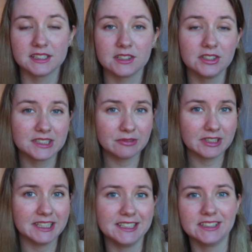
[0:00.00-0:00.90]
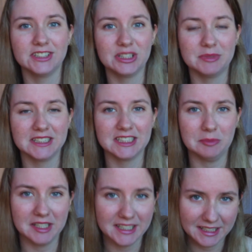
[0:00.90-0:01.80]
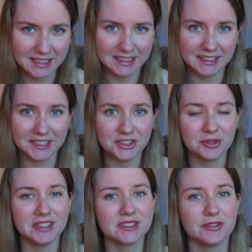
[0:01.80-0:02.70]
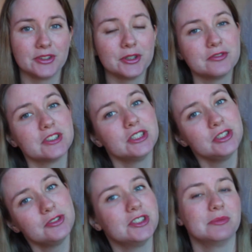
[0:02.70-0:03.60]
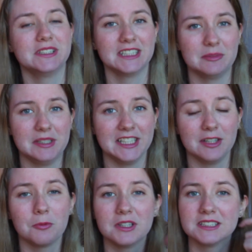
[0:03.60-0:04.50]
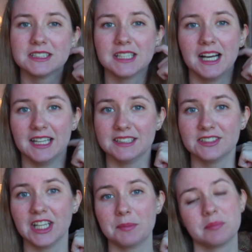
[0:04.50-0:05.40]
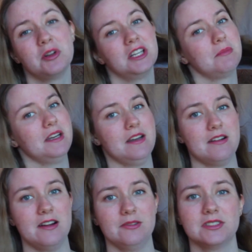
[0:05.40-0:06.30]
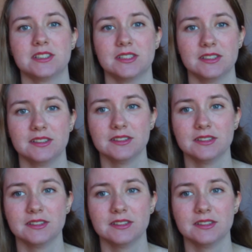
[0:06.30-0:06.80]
It's closely related to dermatillomania, and I transferred over to dermatillomania once I stopped pulling my hair out.